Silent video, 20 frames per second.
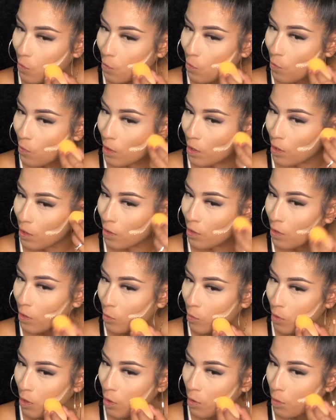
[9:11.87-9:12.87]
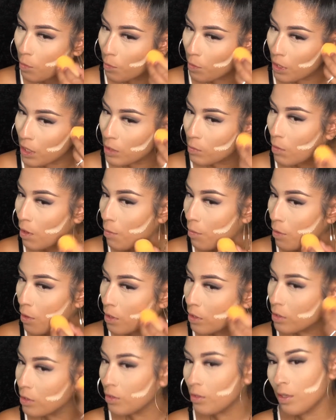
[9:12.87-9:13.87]
right underneath where I'll place my
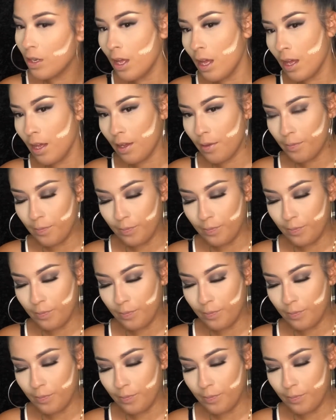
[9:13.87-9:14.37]
bronzer at.